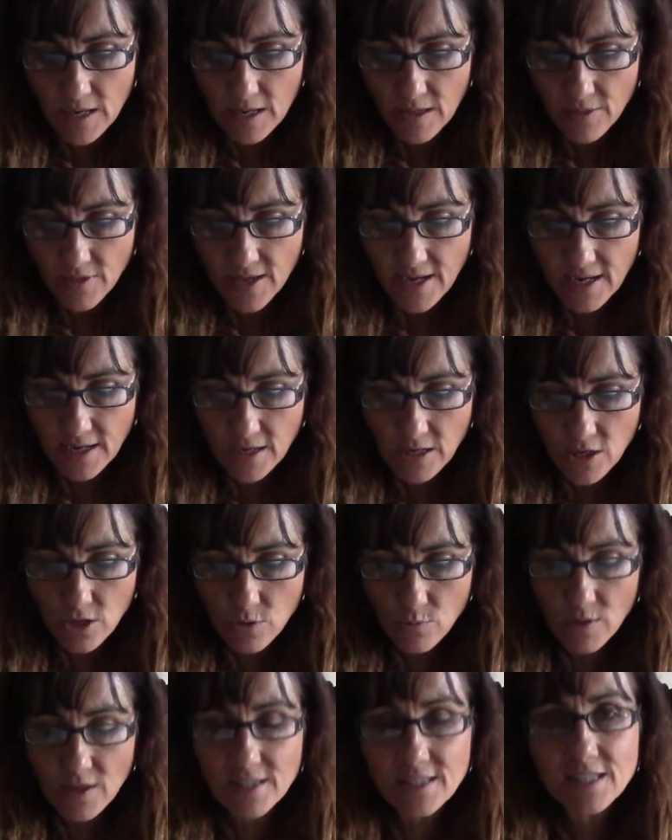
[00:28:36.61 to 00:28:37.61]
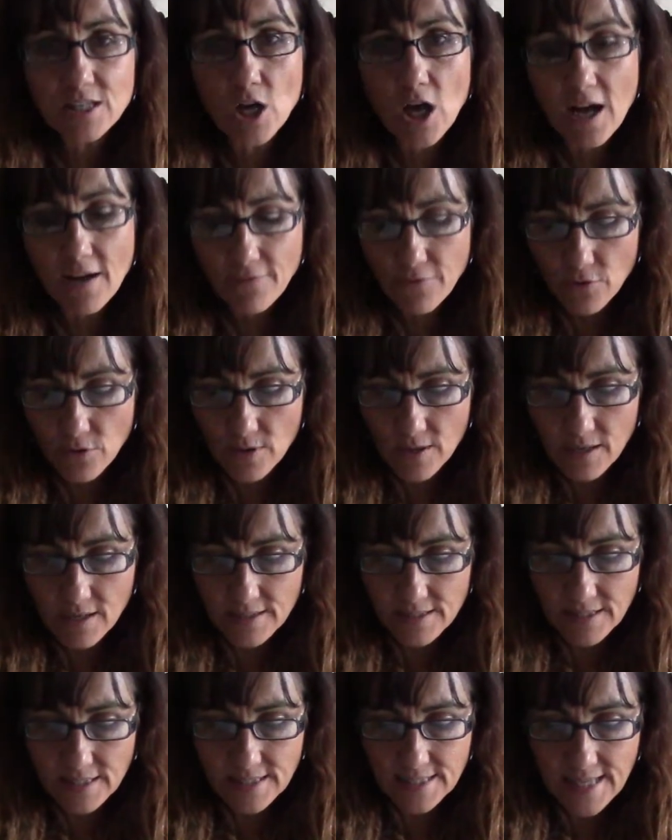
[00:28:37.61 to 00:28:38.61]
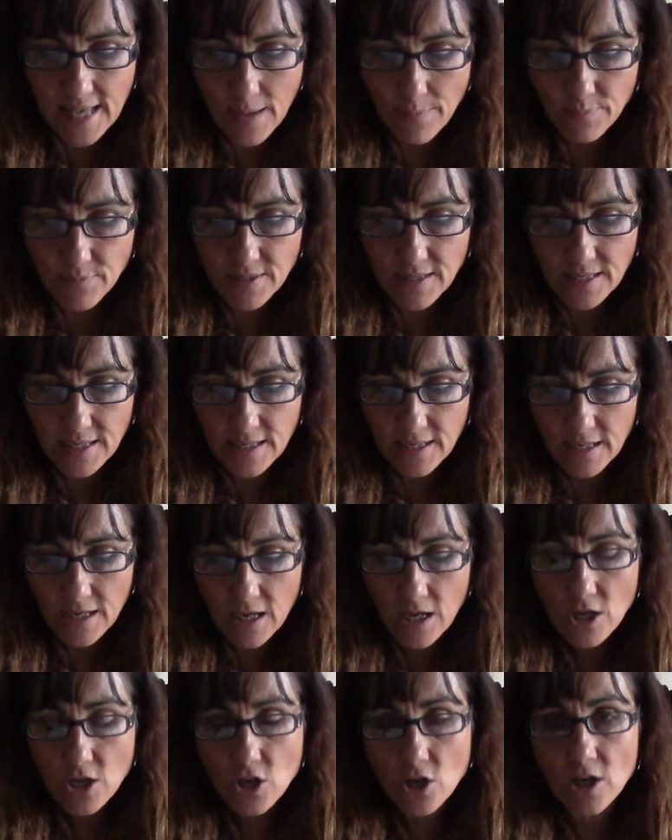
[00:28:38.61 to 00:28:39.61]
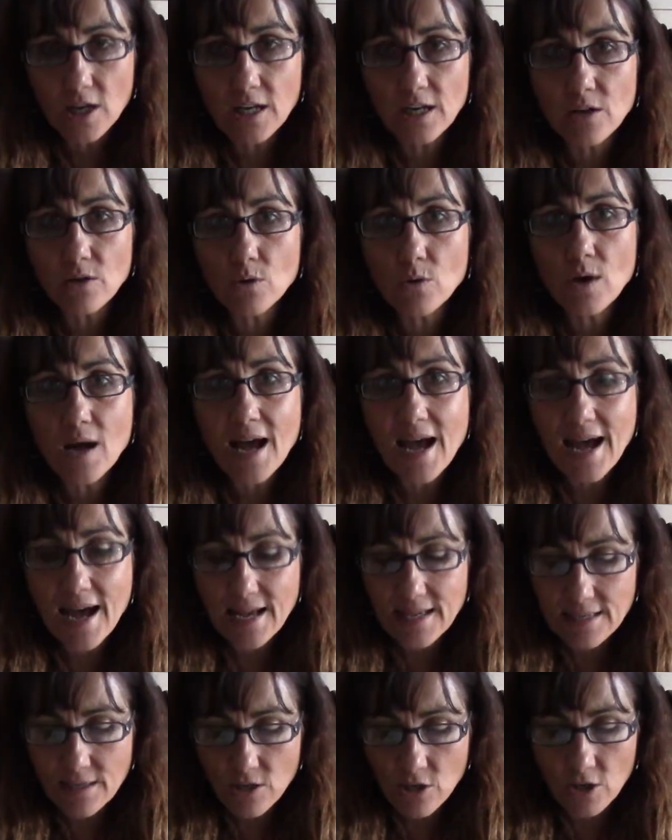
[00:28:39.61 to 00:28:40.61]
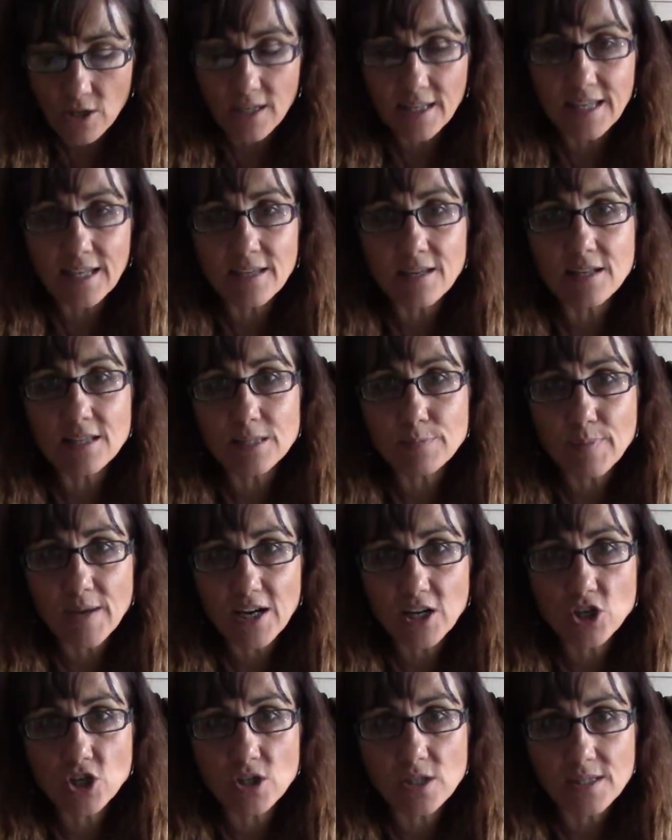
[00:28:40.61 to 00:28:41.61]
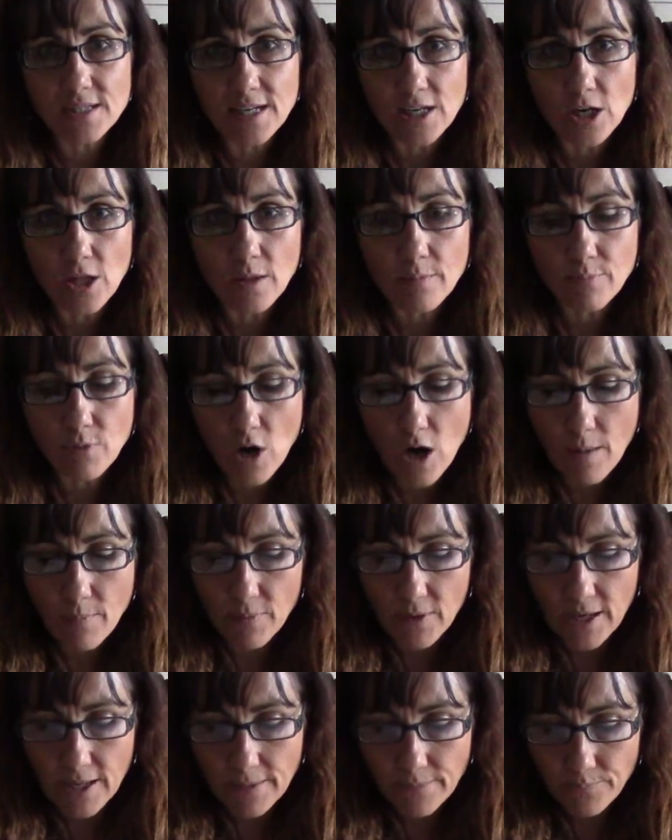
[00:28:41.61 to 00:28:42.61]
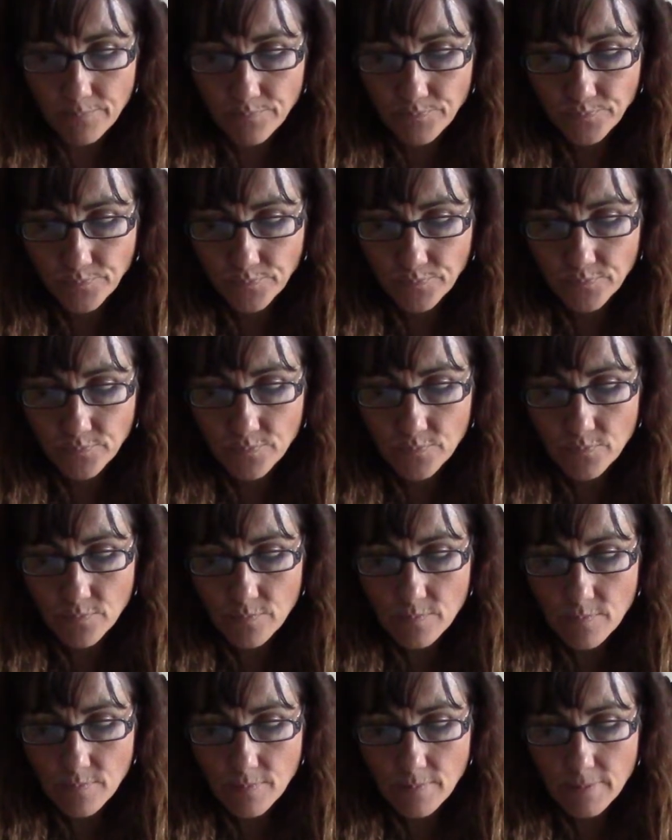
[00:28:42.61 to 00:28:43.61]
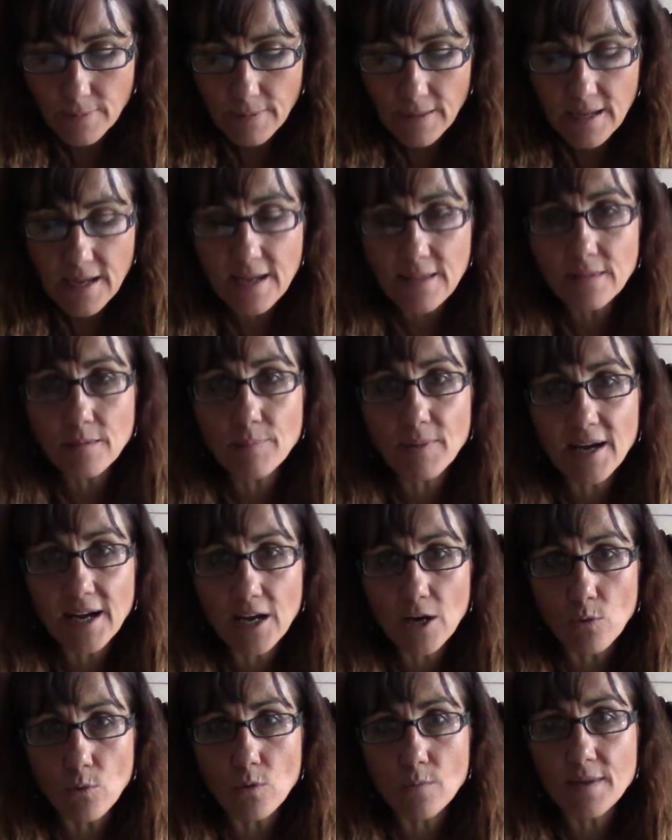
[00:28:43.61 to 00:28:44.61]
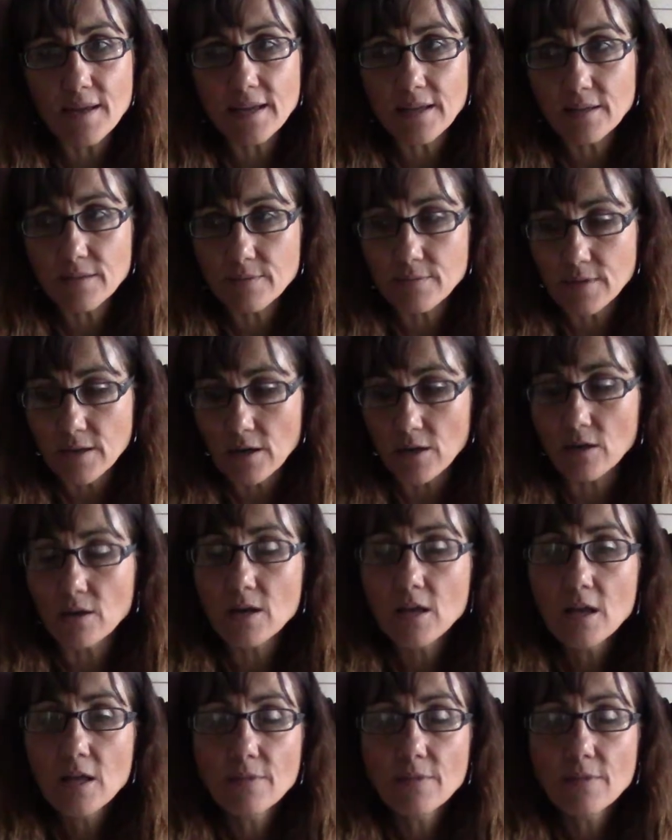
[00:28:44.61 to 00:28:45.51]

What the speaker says: Then once the offer is accepted, you're going to get inspections done on the property. And the buyer will make their